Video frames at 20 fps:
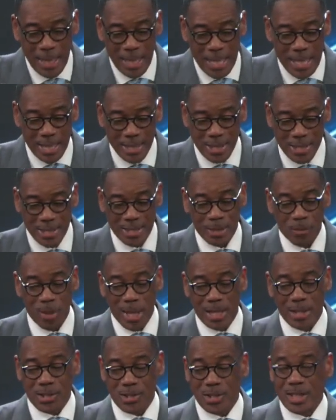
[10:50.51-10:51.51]
We
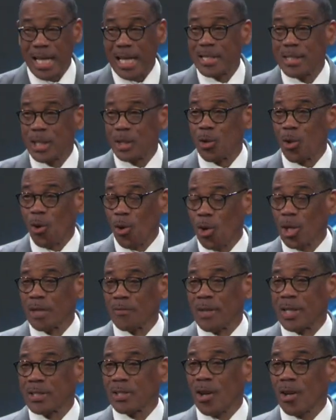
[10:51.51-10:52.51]
understand that all
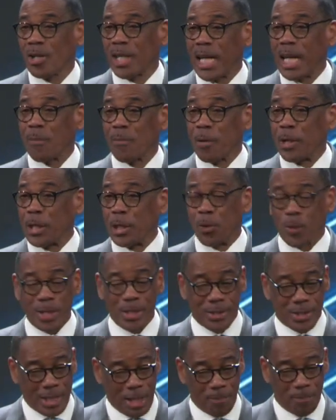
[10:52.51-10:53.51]
of us are laboring, doing
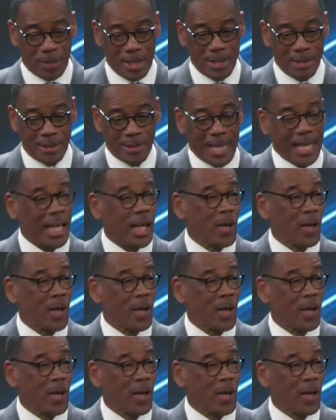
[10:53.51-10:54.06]
something. 2